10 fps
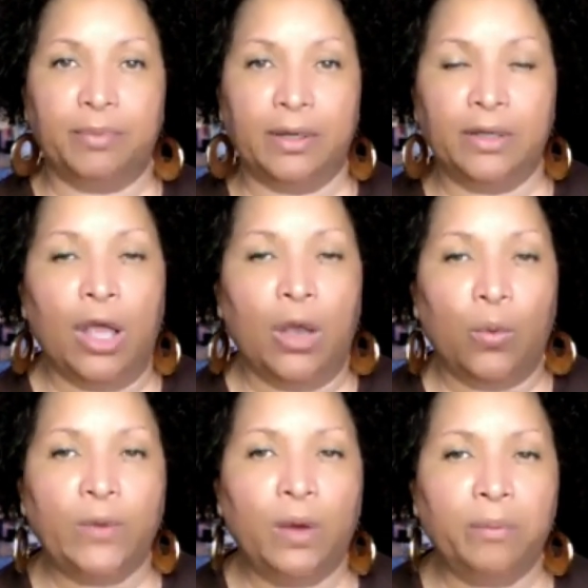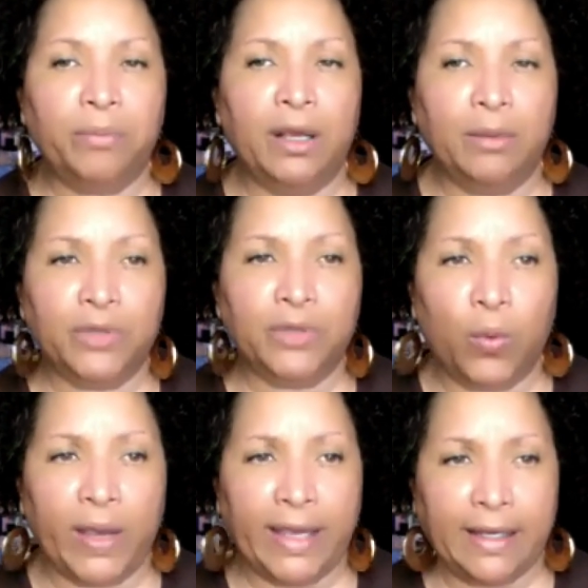But when one becomes
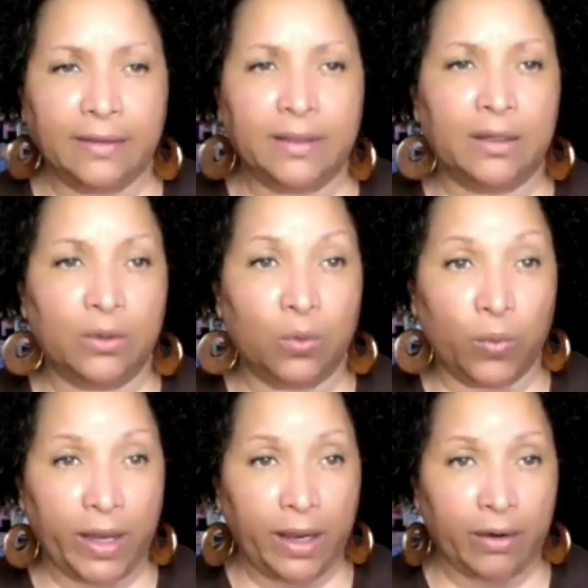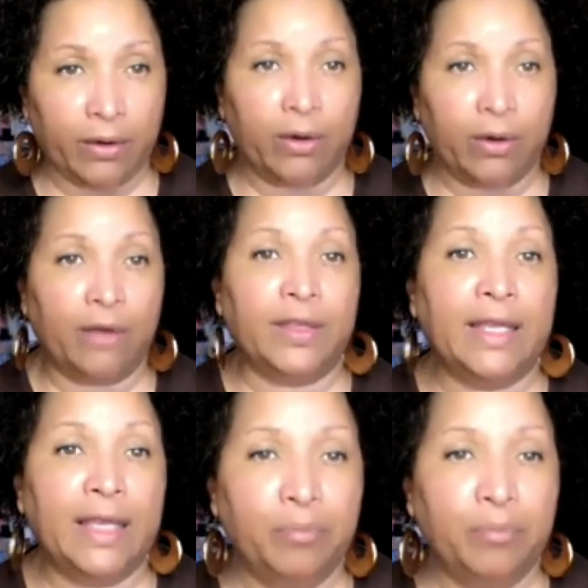awakened and aware of the